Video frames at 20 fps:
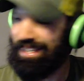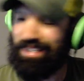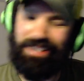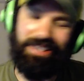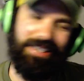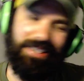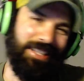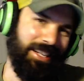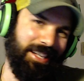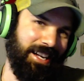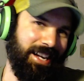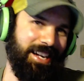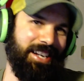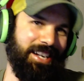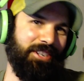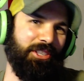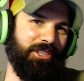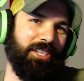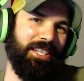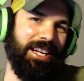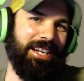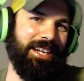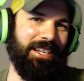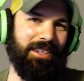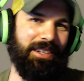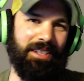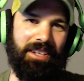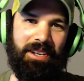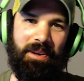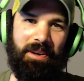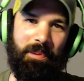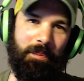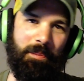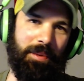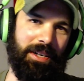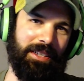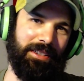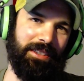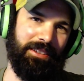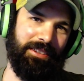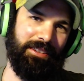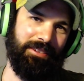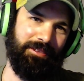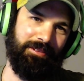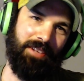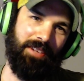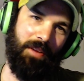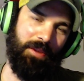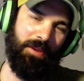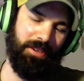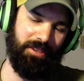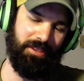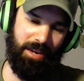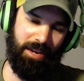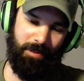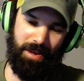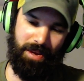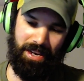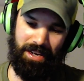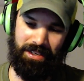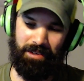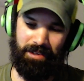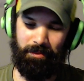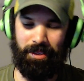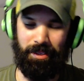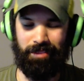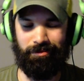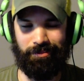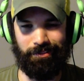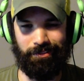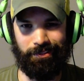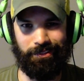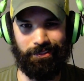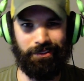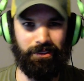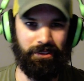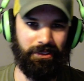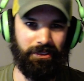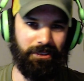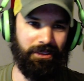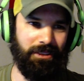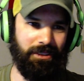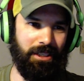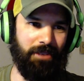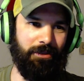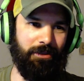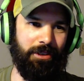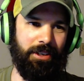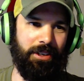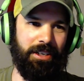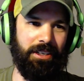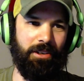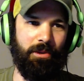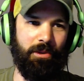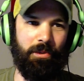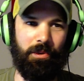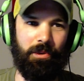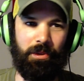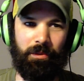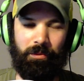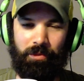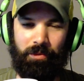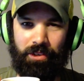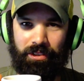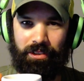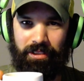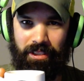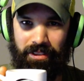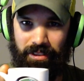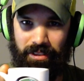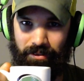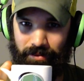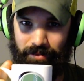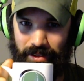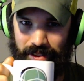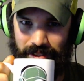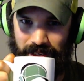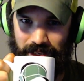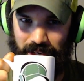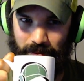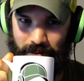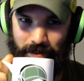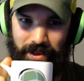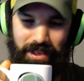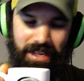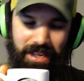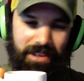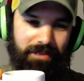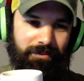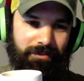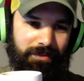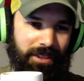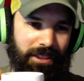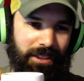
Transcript: I understand it, but on the same hand, I'm like, it's not very cool when you say stuff like that. But yeah.